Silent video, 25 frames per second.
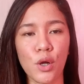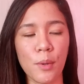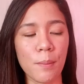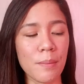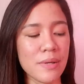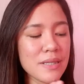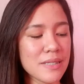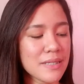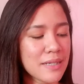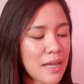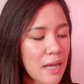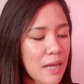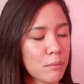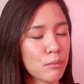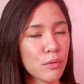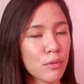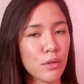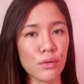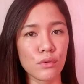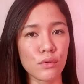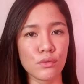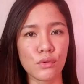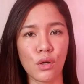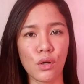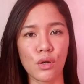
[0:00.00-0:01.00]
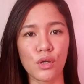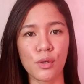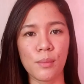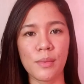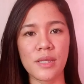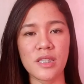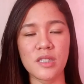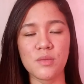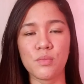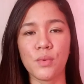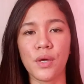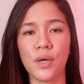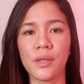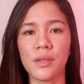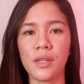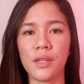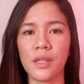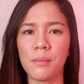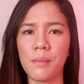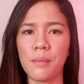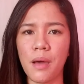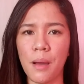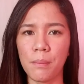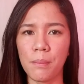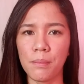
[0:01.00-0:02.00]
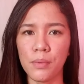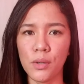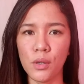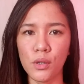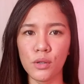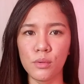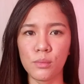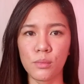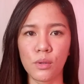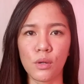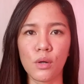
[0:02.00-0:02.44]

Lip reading: or ma-scan mo yung documents mo and then ma-upload